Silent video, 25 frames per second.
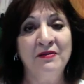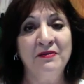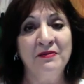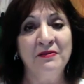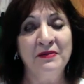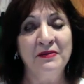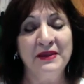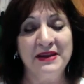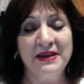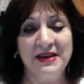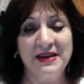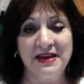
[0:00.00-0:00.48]

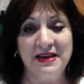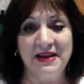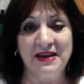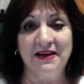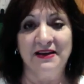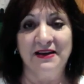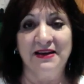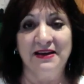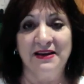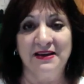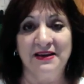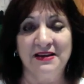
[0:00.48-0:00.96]
the
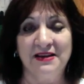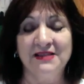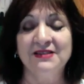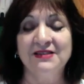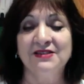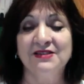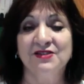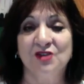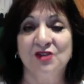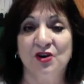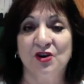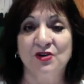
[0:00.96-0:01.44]
healing is
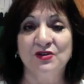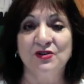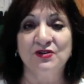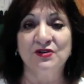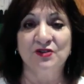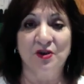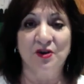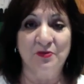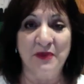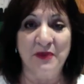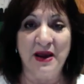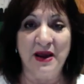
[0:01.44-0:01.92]
so,
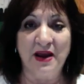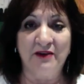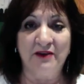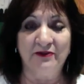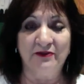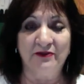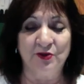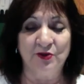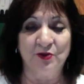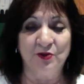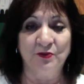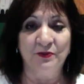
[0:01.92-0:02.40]
so
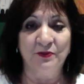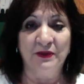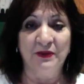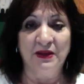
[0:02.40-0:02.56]
powerful,